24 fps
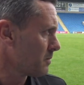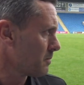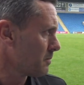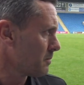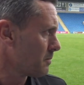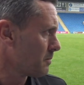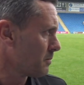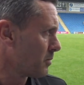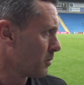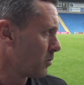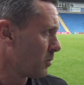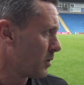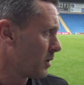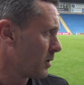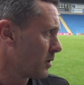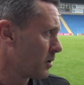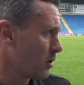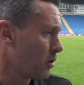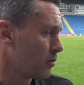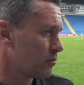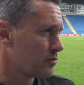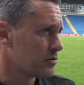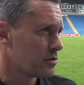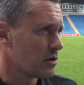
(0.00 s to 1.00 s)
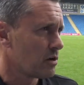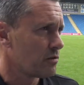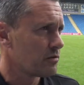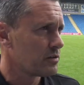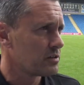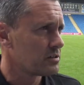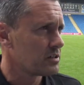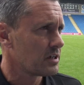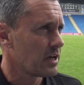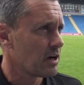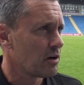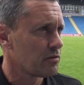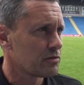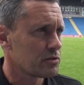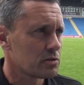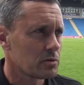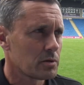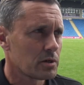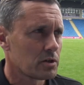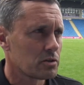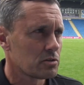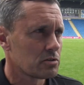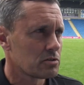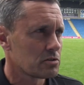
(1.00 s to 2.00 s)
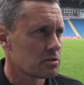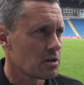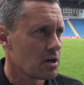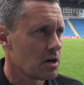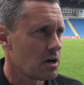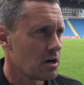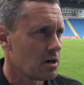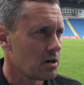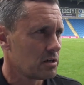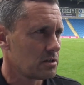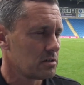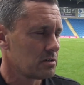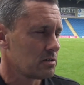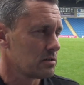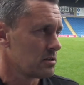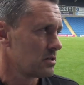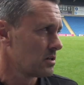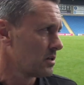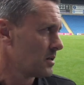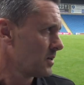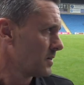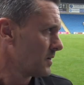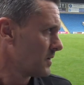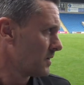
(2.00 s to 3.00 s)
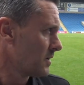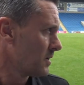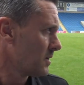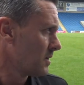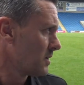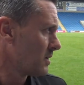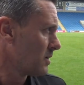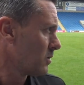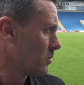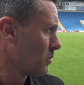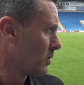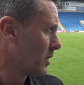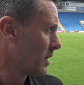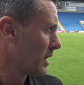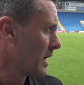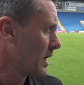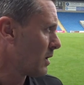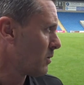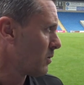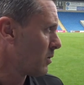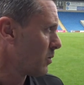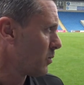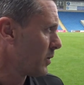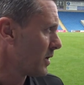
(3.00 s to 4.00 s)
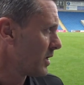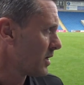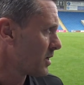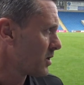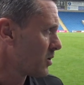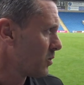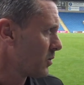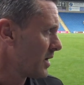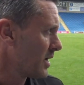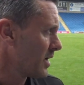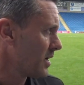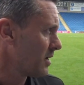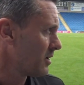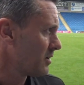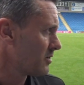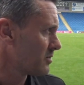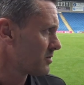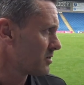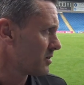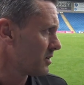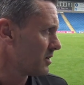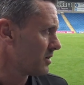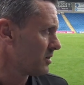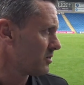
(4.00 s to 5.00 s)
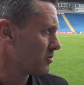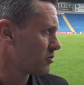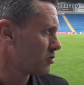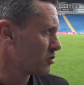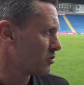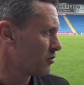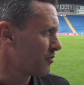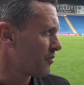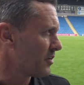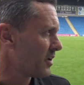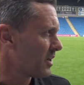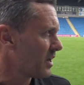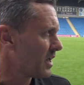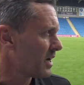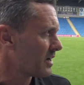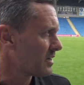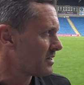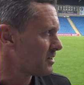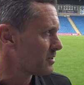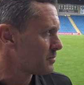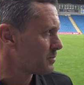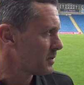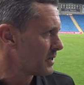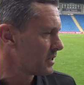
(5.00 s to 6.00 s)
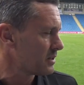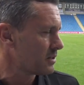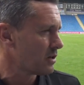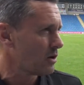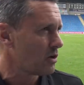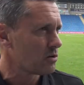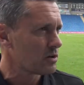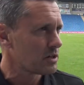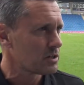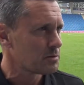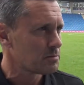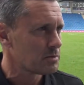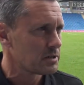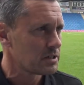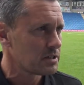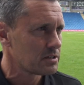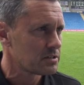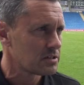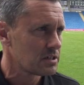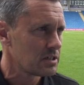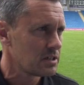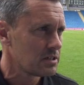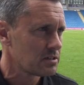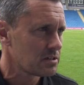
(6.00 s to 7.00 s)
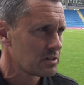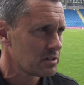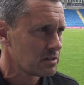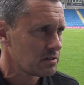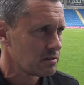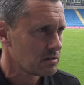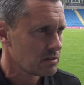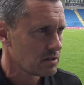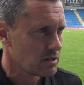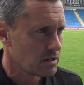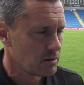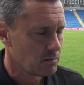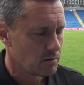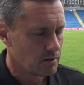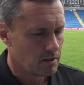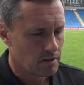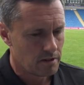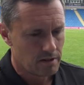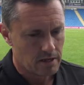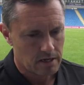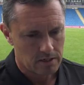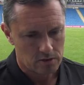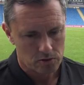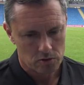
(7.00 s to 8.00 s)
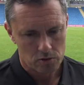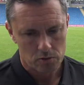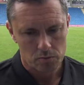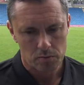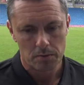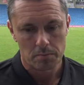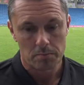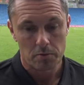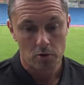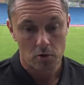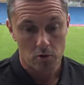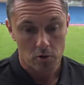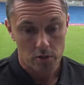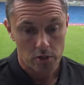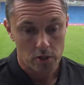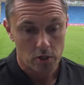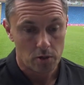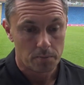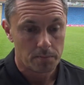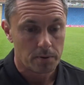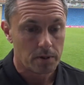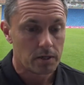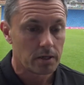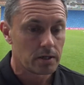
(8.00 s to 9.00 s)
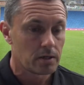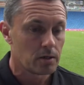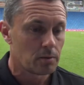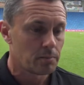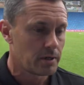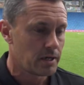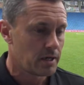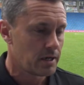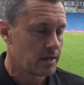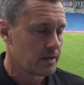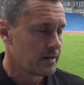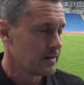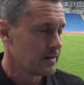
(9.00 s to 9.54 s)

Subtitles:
But we'd love to obviously get off to a good start, and we're now a week away. It doesn't feel like it's been the longest pre-season. Now, whether that's because we broke it up a little bit,